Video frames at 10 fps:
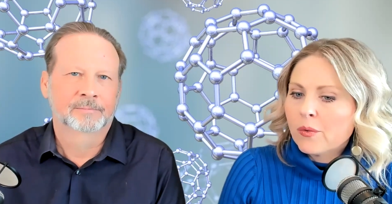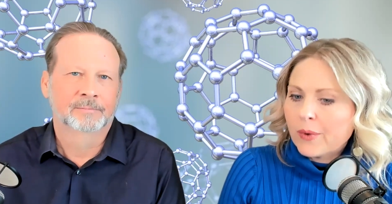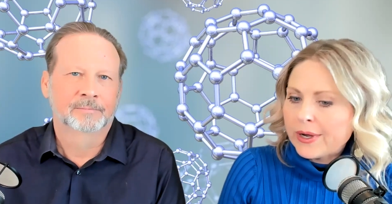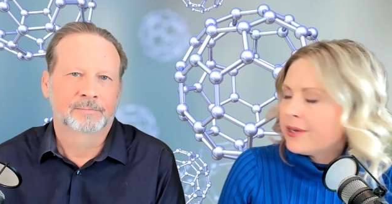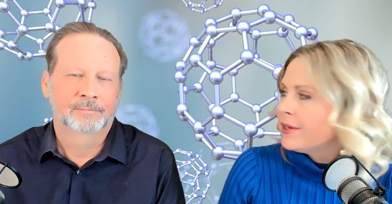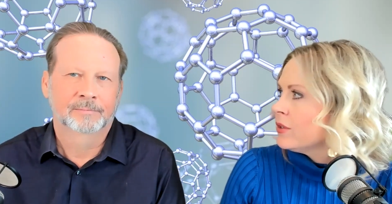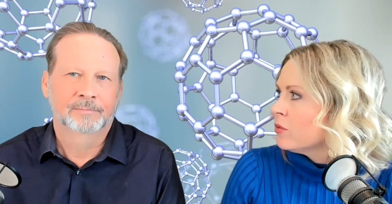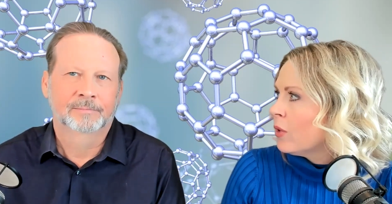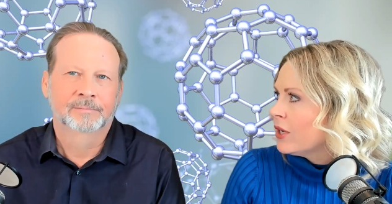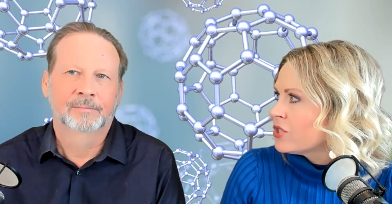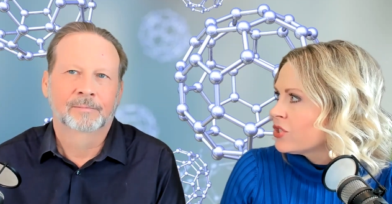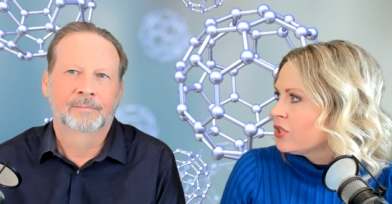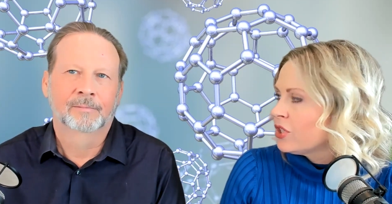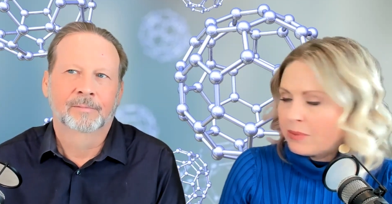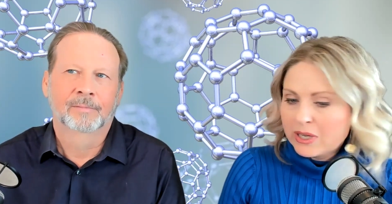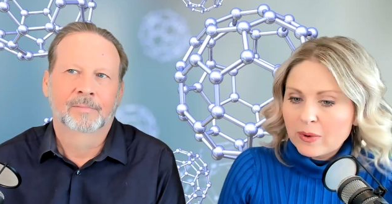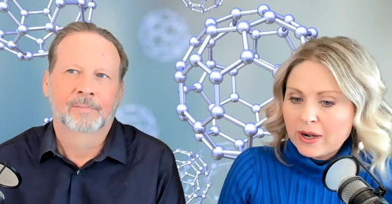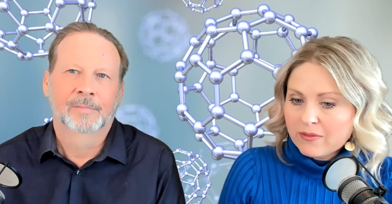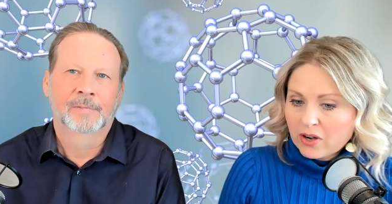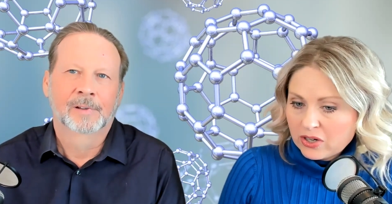Speaker 1: what what should you be
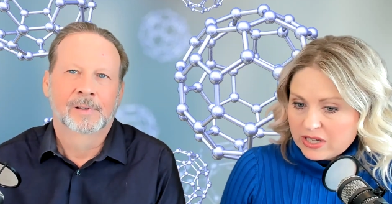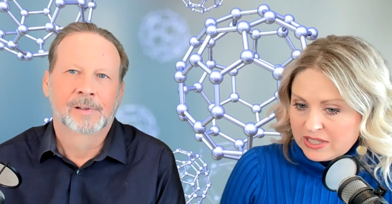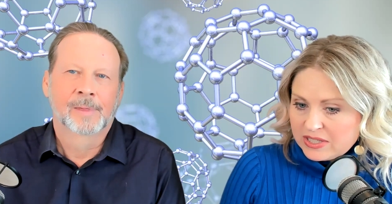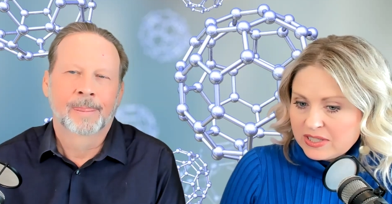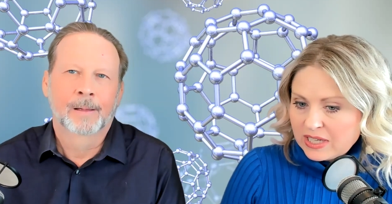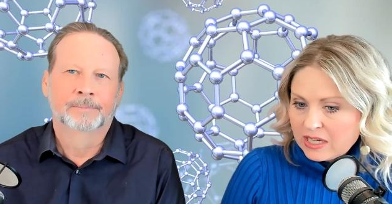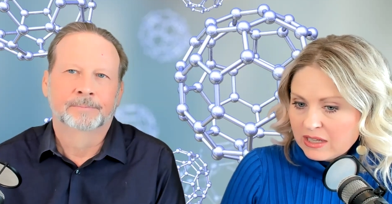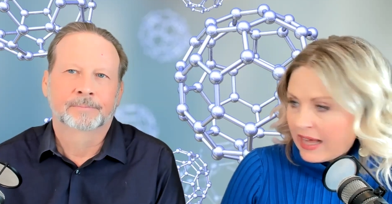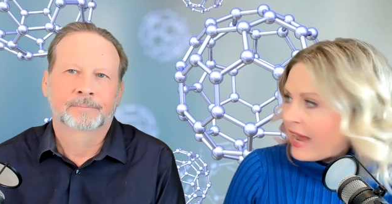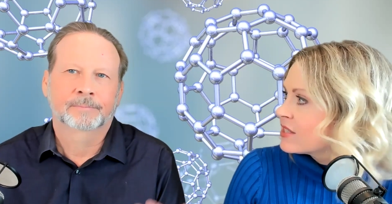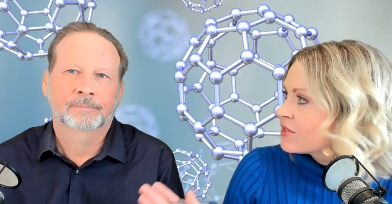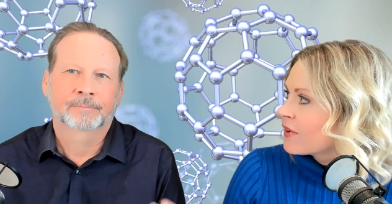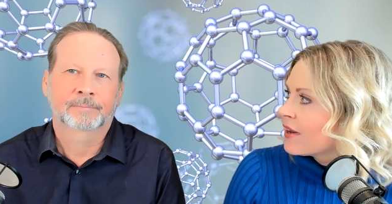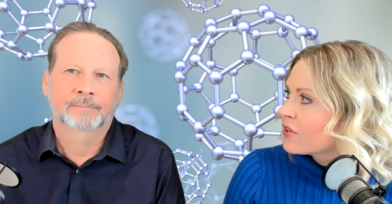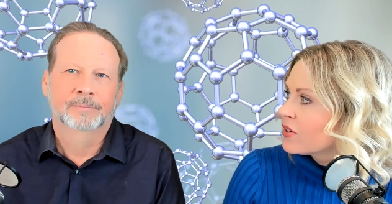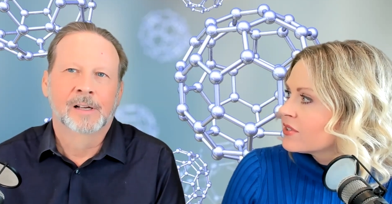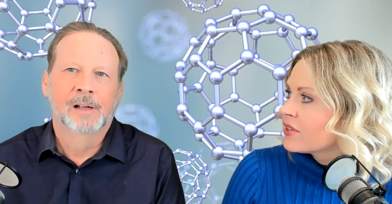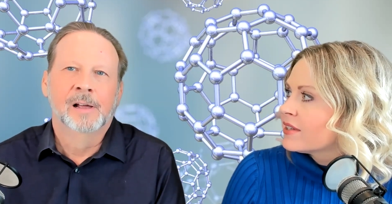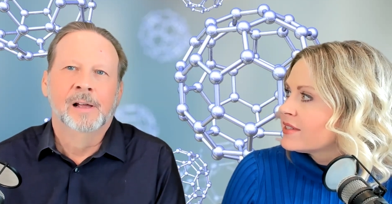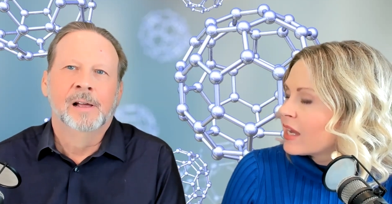aware of? Are, is this going to last forever? is
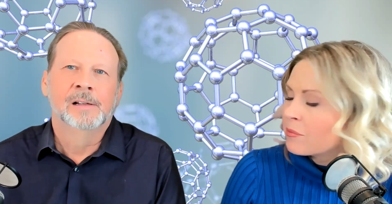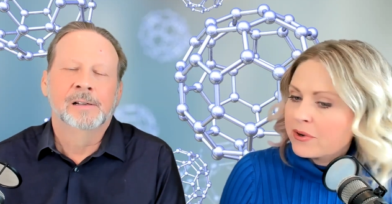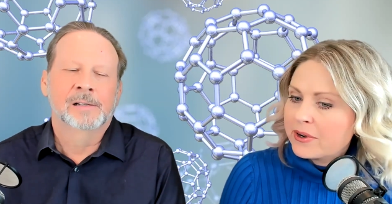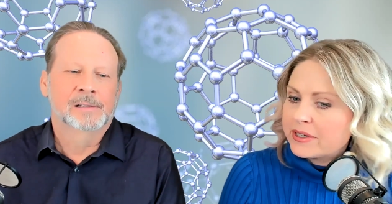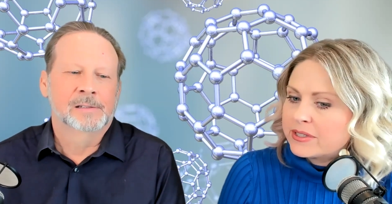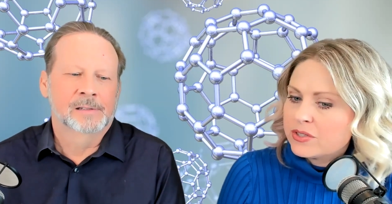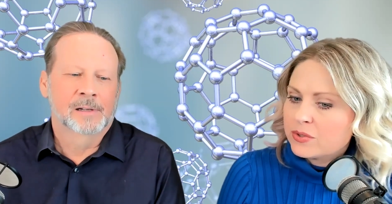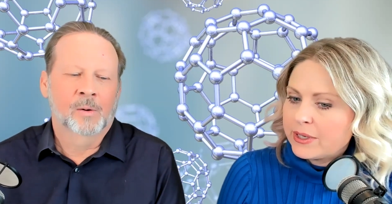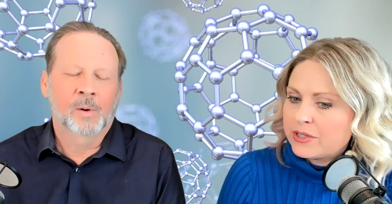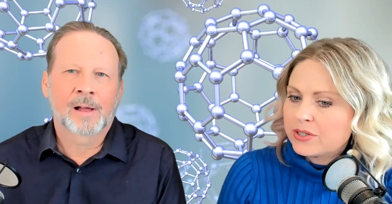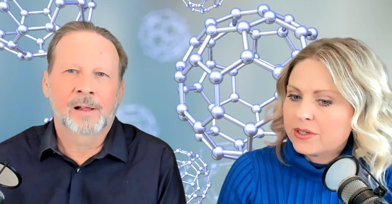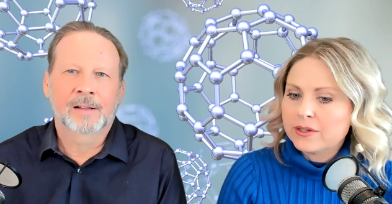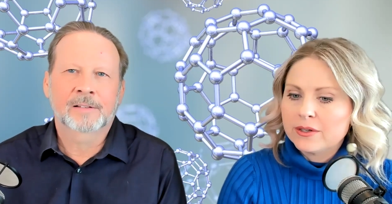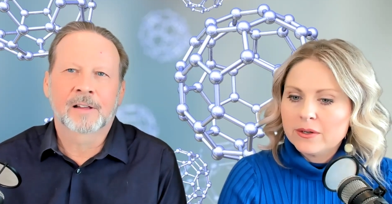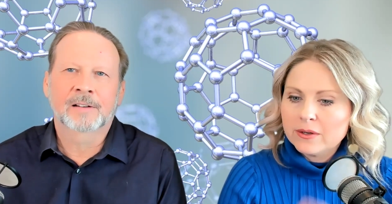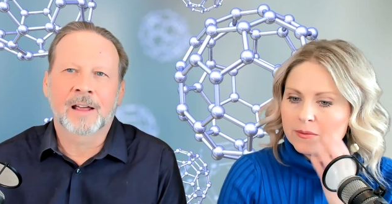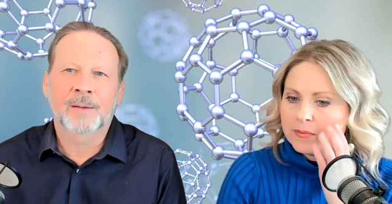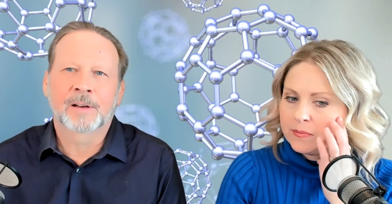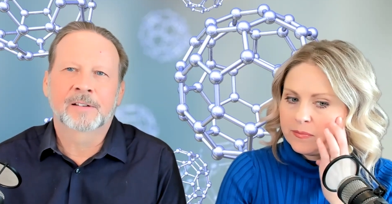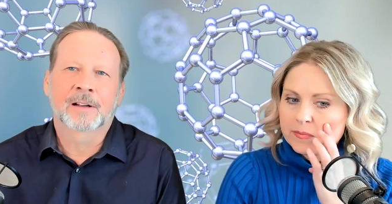it a temporary situation? Well,
Speaker 2: it's the
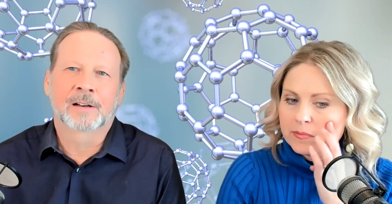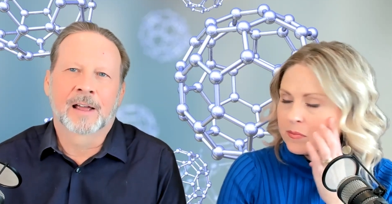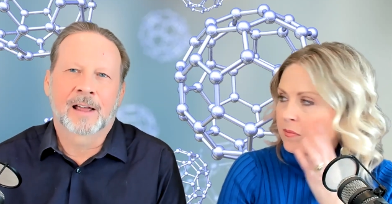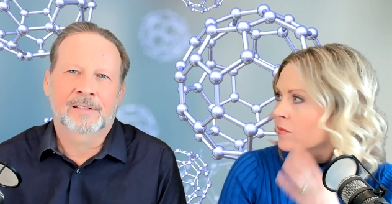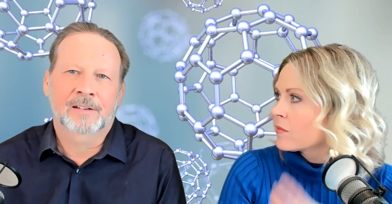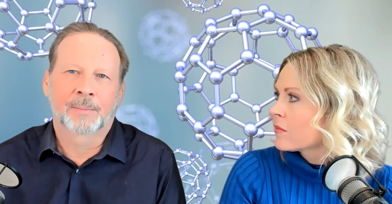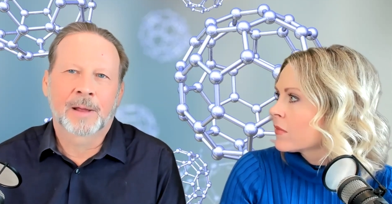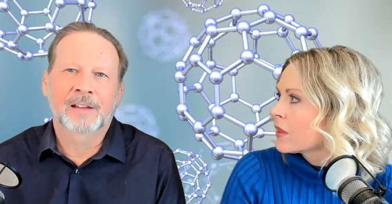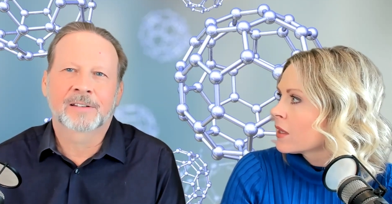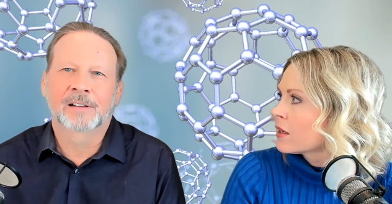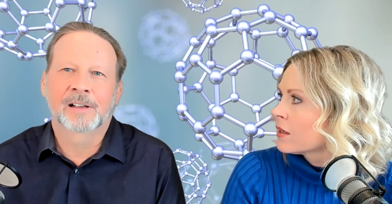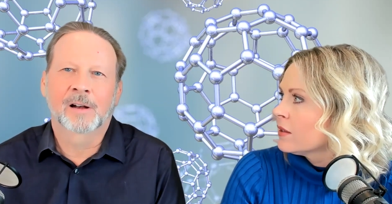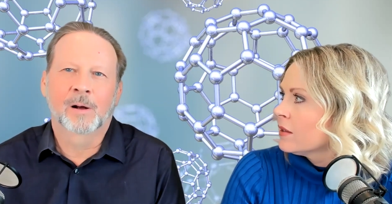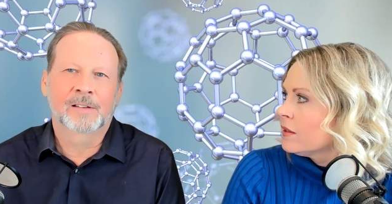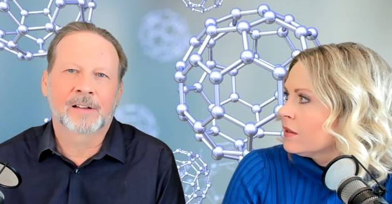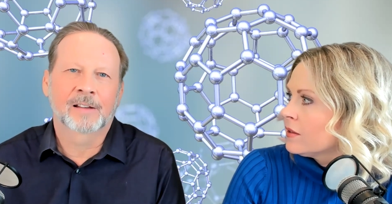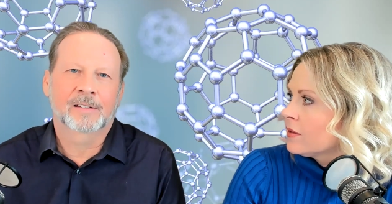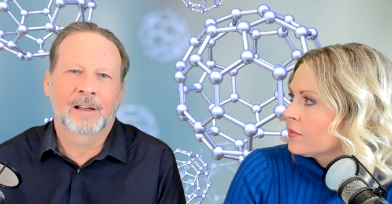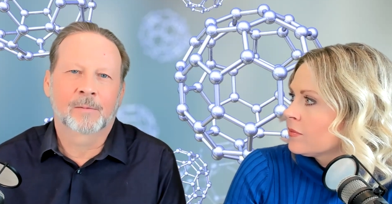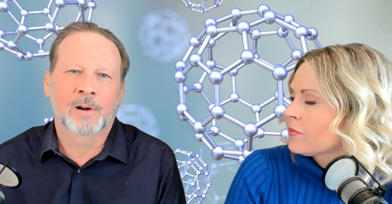damage can last. Uh, basically, you know, as I
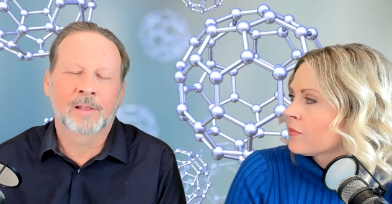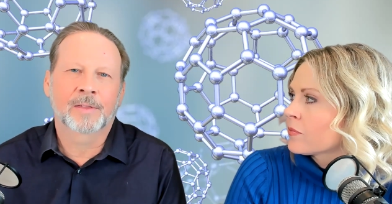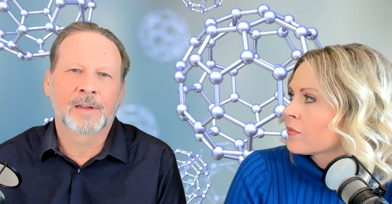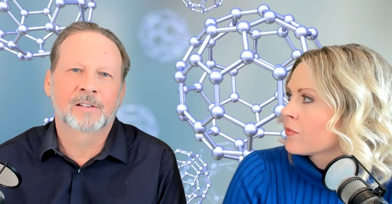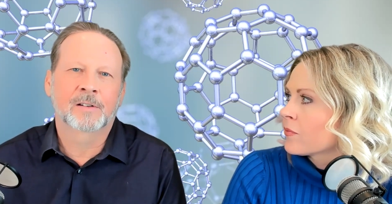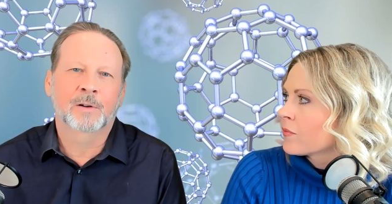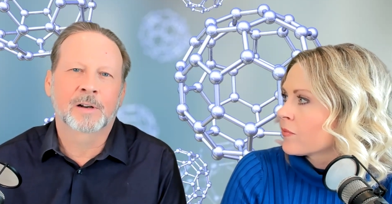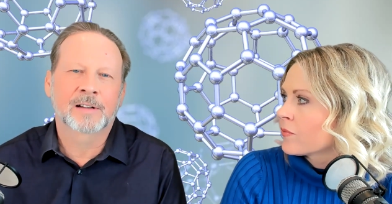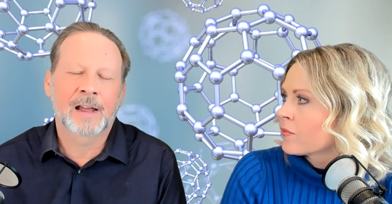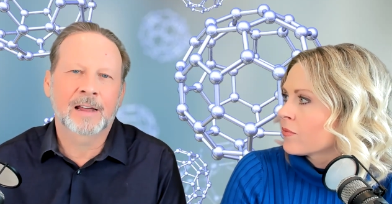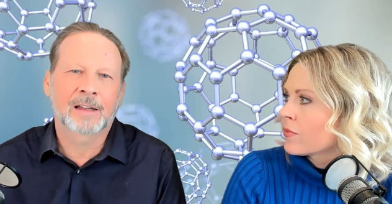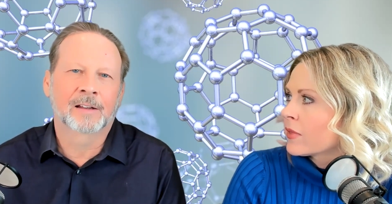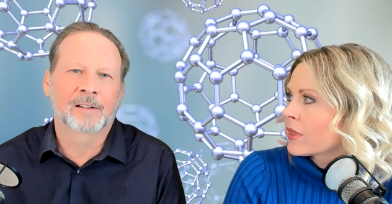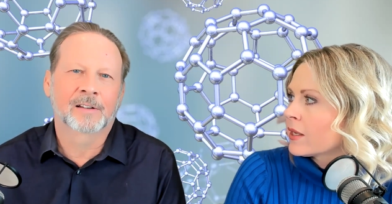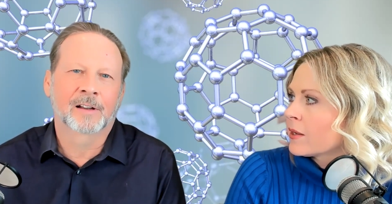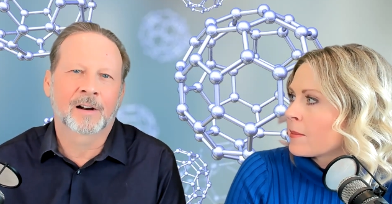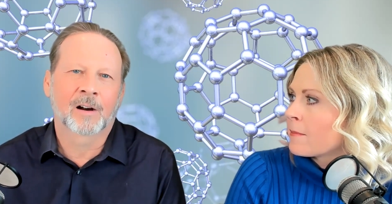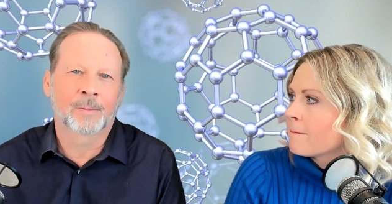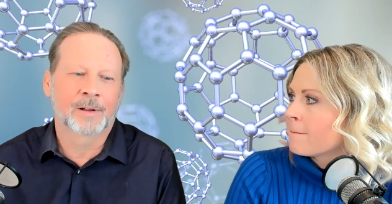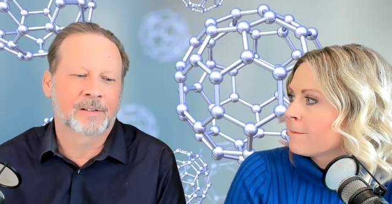said, one of the things that you can take is uh,
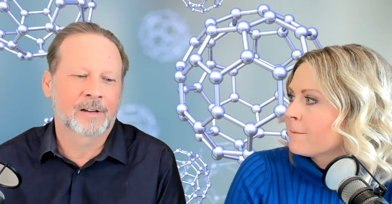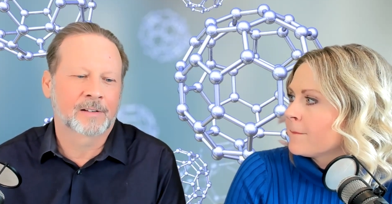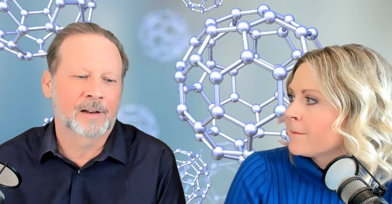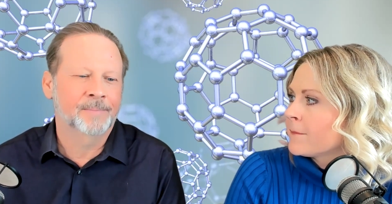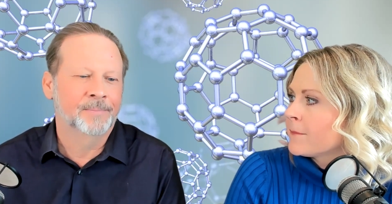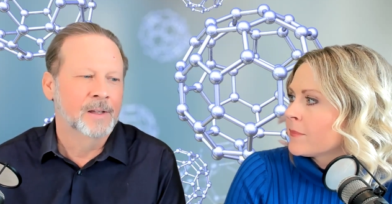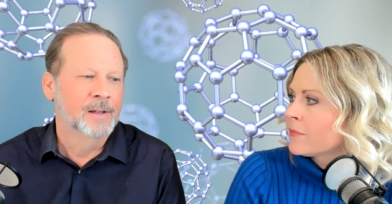carbon 60